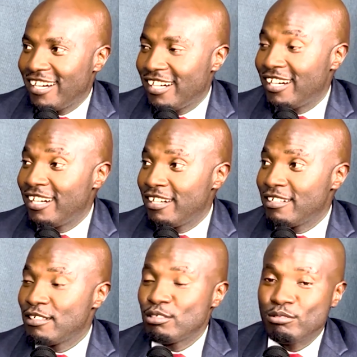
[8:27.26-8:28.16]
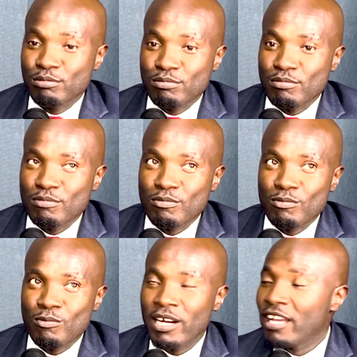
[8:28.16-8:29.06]
Uh,
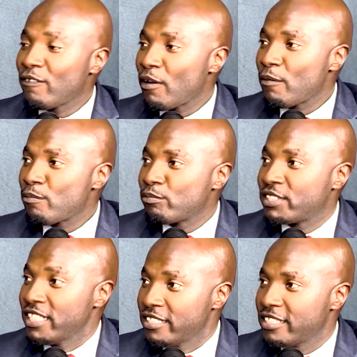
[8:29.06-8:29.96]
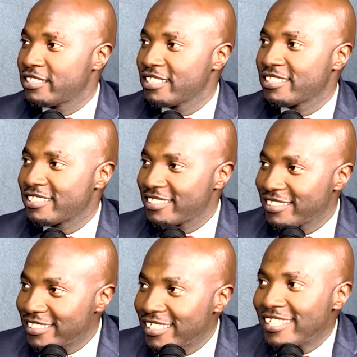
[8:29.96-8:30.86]
whatever GD6,
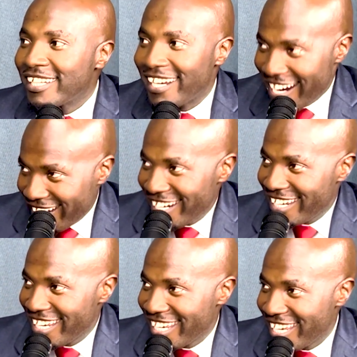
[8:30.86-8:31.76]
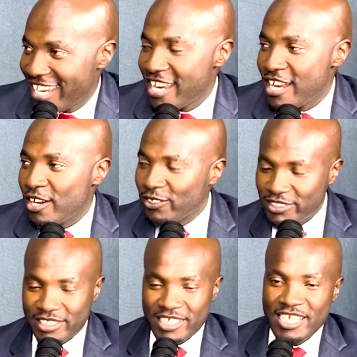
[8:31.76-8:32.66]
Harare.
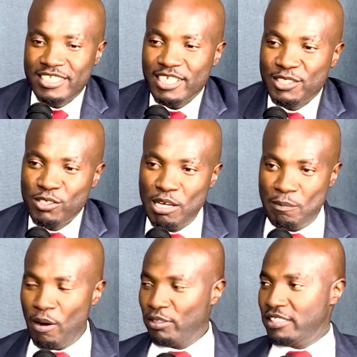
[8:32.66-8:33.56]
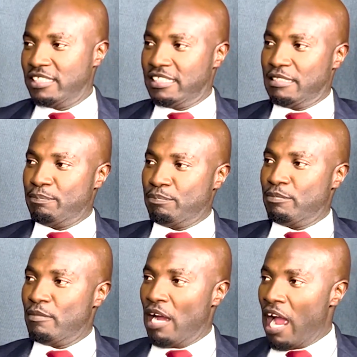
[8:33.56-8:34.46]
Because it's it's all about.
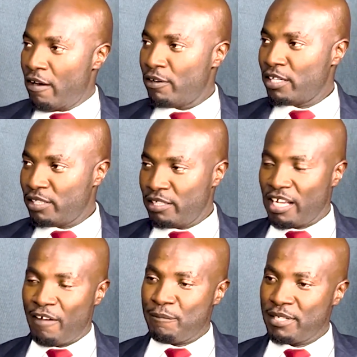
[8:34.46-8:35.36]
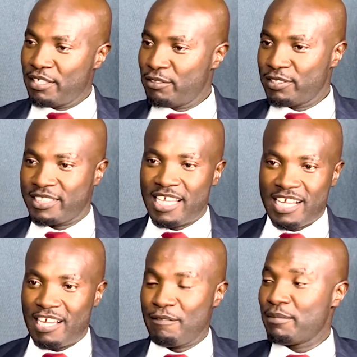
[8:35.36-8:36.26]
I, I have been in
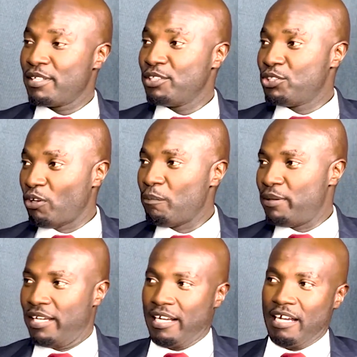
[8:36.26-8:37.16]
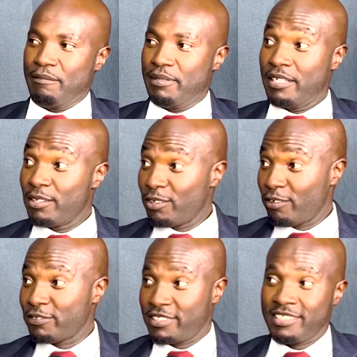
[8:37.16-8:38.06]
Lusaka, I've been in Joburg, I've been in a
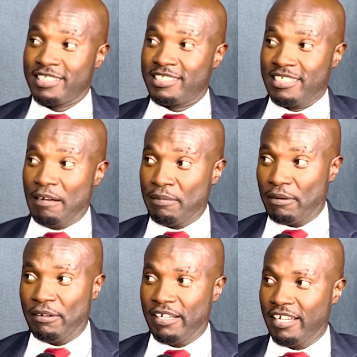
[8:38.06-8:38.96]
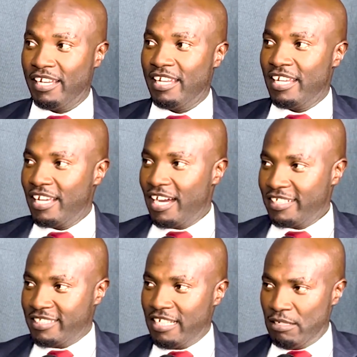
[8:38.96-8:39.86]
lot of cities, Gaborone.
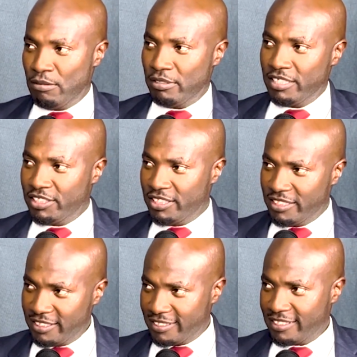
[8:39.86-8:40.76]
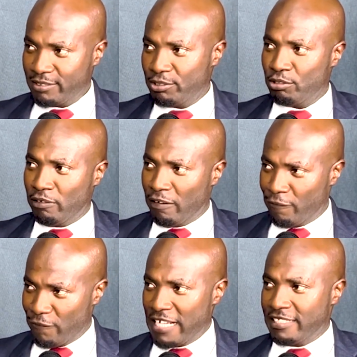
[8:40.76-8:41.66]
I tell you, the GD6 which you
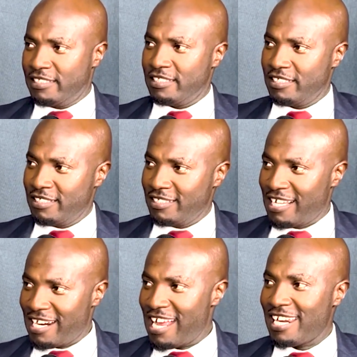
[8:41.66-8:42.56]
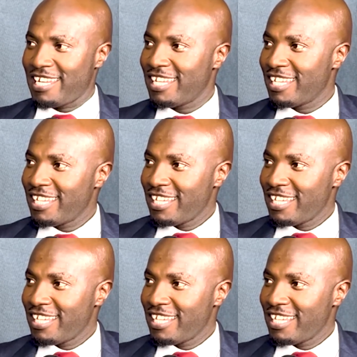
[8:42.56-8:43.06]
can find in Harare,